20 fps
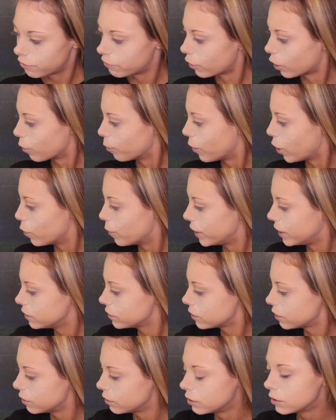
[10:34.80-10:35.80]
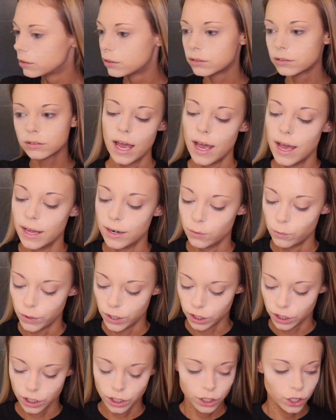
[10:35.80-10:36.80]
for a moment, and
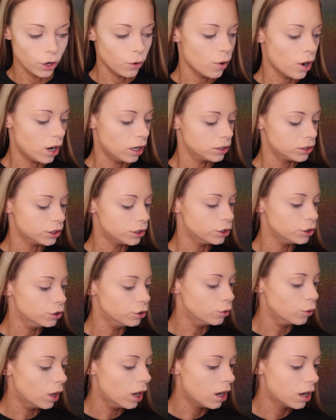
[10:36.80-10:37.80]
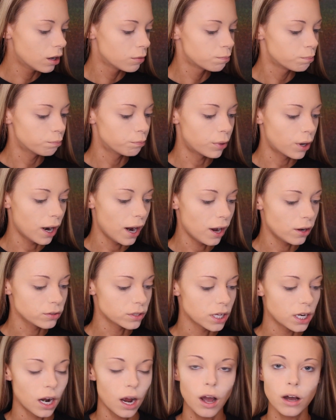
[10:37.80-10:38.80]
we are gonna go on to
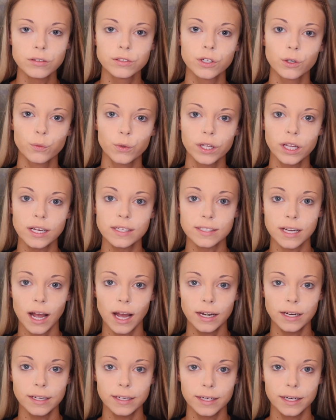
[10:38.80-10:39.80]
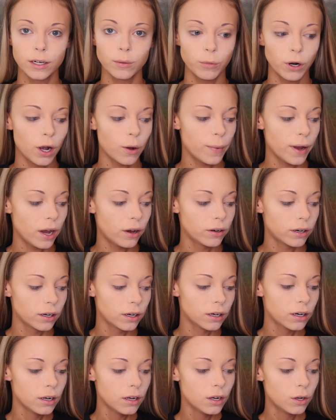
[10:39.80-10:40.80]
brows. And I also realized I didn't get a brow
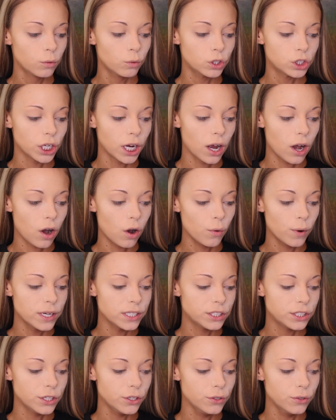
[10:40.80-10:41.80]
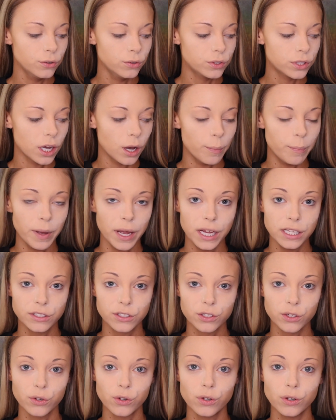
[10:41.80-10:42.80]
powder, which I always use a
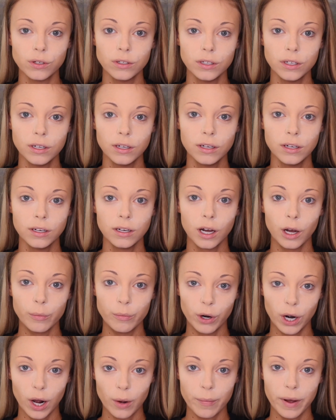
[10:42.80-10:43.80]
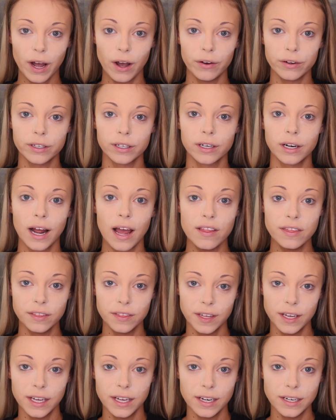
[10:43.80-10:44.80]
pencil, a brow powder,
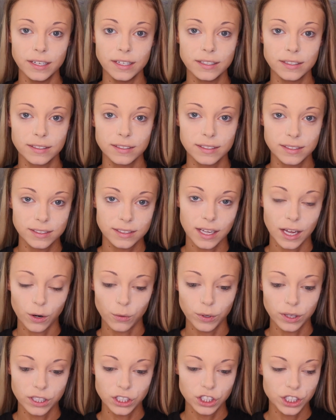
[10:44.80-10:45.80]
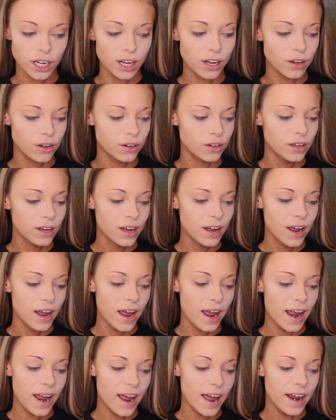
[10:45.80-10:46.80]
and then set it with a gel.
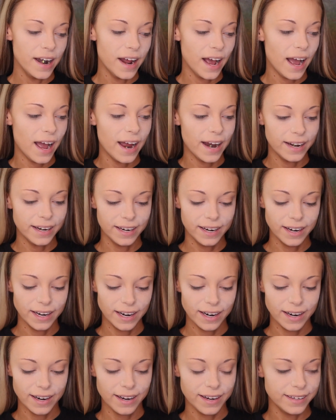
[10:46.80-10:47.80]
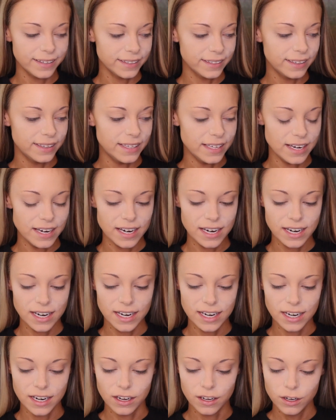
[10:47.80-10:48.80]
And I got
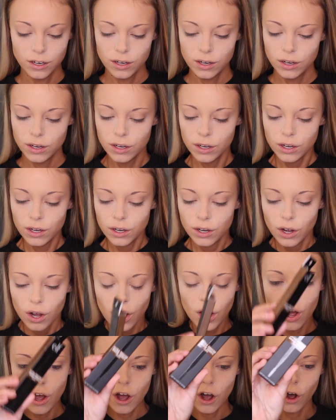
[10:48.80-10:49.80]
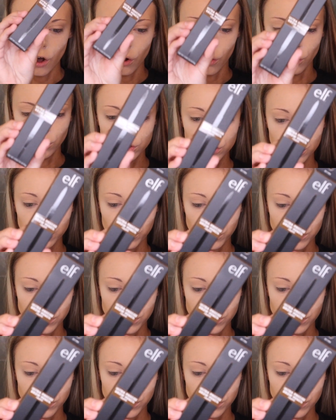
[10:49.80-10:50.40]
the Ultra